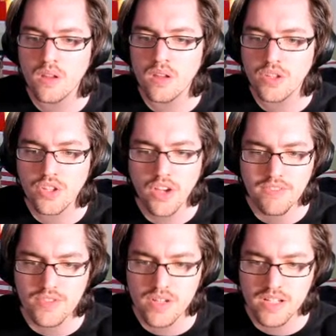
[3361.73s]
You have
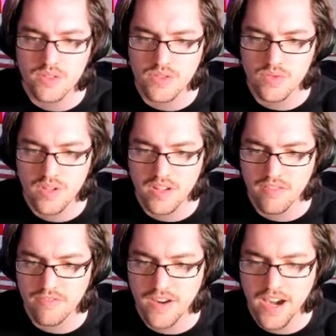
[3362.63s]
tried to
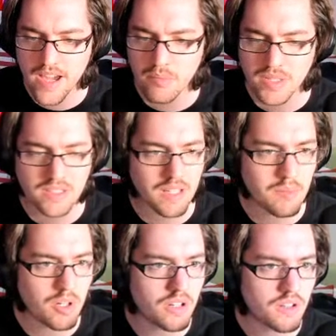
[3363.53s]
stringify, but come on.